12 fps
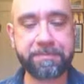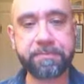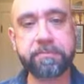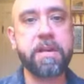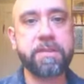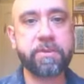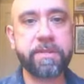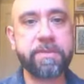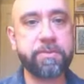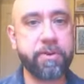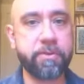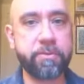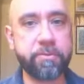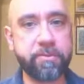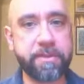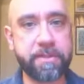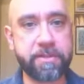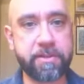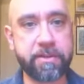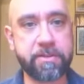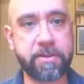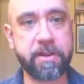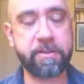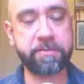So, as you know, the movie starts
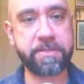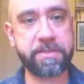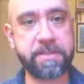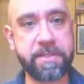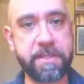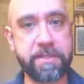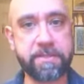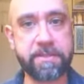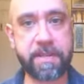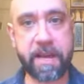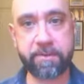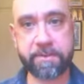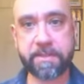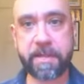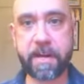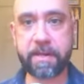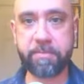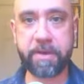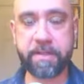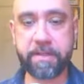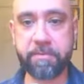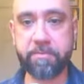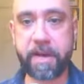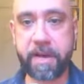off with scenes outside
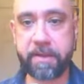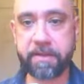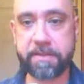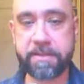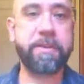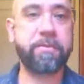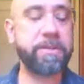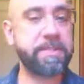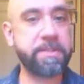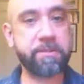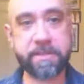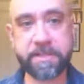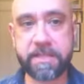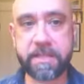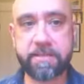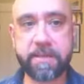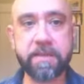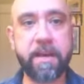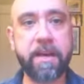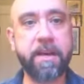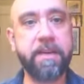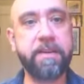Buckingham Palace. We see a receiving line